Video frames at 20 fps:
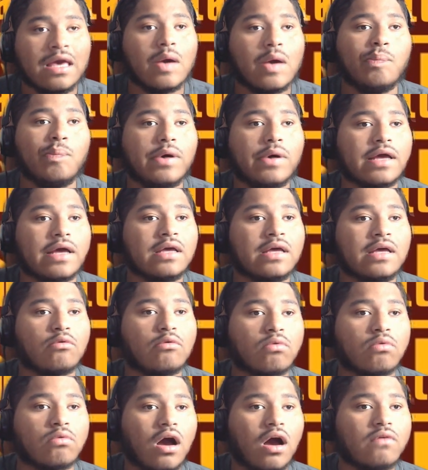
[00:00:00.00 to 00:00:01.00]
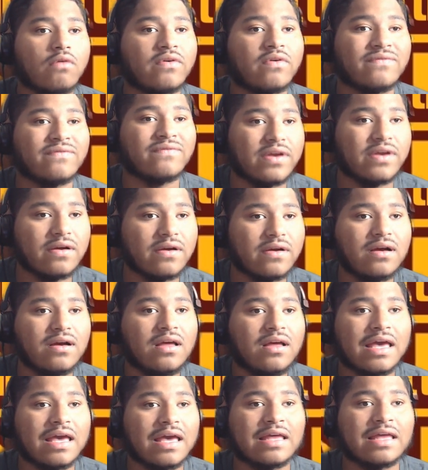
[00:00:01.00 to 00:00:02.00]
But Ron Rivera
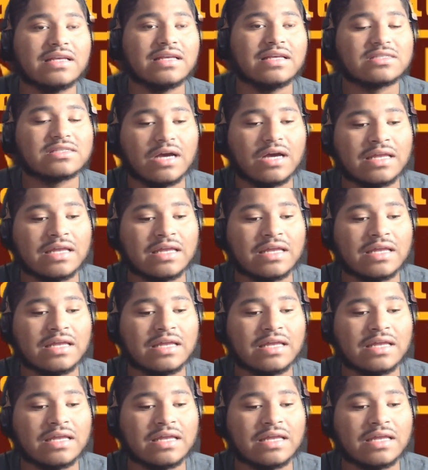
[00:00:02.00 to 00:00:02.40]
and this